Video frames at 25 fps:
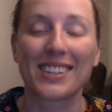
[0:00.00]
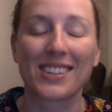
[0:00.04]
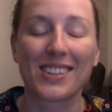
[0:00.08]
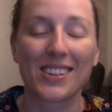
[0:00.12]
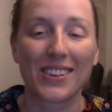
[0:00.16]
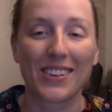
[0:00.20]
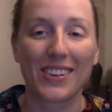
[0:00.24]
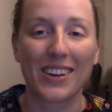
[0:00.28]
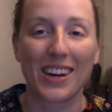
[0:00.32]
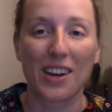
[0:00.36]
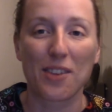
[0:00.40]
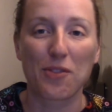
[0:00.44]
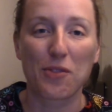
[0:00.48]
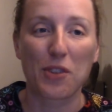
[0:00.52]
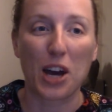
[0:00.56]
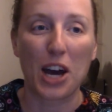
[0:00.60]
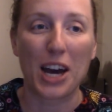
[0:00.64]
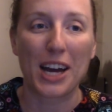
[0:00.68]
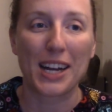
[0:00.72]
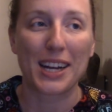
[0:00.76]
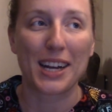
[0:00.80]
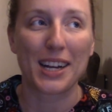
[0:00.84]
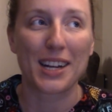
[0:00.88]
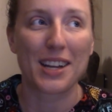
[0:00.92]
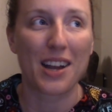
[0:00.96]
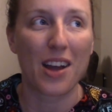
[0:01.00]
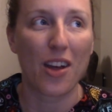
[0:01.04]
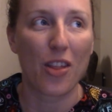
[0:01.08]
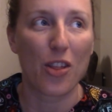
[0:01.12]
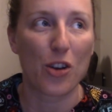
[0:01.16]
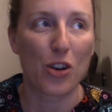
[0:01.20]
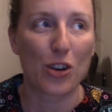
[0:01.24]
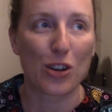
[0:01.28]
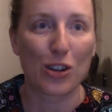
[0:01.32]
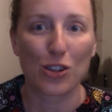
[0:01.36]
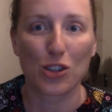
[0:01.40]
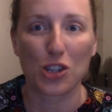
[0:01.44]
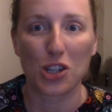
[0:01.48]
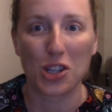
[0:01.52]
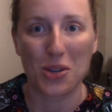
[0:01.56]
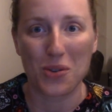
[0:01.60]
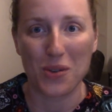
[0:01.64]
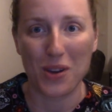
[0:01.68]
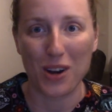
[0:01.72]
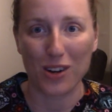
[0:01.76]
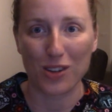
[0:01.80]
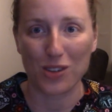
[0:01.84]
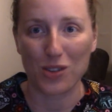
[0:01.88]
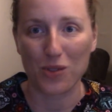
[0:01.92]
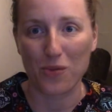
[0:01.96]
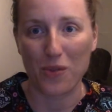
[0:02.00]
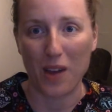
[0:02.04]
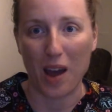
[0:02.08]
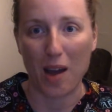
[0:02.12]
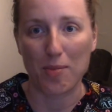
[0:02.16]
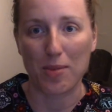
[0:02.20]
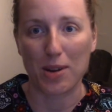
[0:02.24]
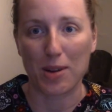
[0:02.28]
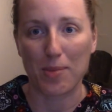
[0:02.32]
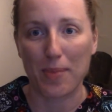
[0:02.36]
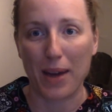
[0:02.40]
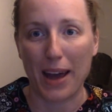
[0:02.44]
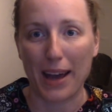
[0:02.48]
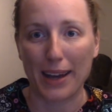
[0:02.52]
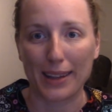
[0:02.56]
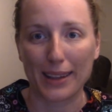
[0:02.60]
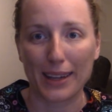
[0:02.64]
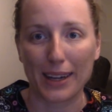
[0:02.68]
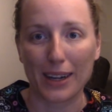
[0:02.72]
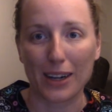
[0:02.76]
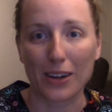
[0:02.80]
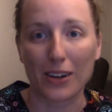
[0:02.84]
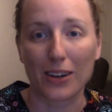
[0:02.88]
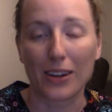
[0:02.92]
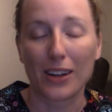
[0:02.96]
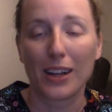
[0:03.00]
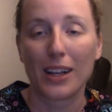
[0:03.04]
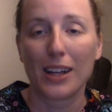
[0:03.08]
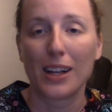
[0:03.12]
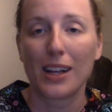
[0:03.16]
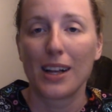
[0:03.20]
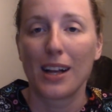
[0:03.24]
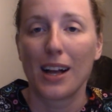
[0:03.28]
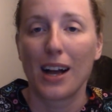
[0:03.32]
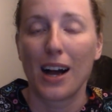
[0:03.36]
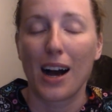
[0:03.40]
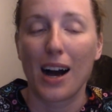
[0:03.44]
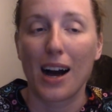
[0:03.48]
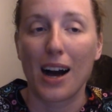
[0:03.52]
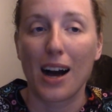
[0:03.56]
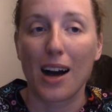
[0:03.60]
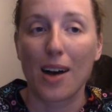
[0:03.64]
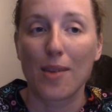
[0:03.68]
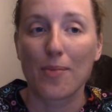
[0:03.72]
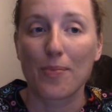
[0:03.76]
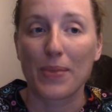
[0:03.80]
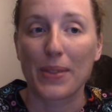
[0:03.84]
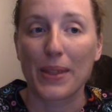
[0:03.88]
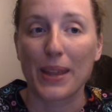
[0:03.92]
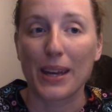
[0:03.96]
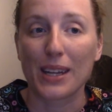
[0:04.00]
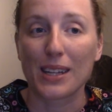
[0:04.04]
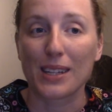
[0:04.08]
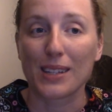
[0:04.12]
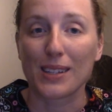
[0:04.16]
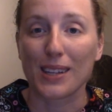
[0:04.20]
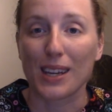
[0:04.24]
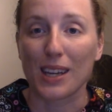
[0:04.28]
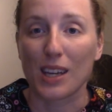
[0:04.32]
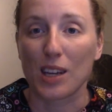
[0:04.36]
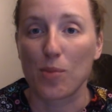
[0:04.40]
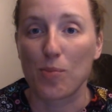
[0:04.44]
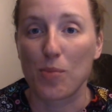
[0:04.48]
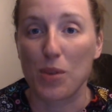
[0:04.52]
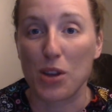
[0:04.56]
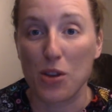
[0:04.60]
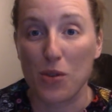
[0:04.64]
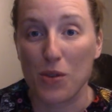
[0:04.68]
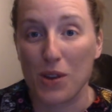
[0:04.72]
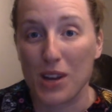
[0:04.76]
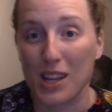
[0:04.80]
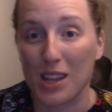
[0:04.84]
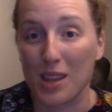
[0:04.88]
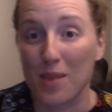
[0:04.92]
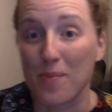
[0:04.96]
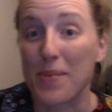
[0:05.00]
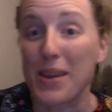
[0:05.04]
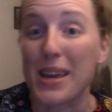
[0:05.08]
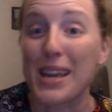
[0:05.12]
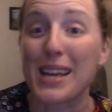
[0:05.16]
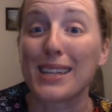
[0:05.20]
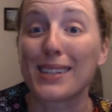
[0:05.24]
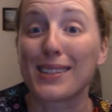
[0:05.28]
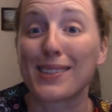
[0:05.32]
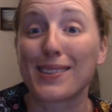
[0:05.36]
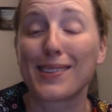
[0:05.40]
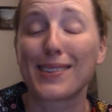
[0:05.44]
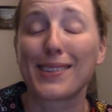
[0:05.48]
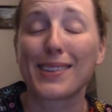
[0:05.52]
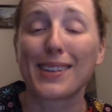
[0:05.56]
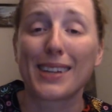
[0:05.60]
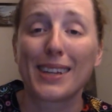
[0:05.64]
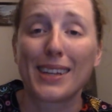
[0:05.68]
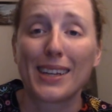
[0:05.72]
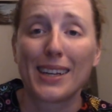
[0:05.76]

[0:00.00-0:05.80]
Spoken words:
So I've got another 2 yards of fabric back there that is like a Beauty and the Beast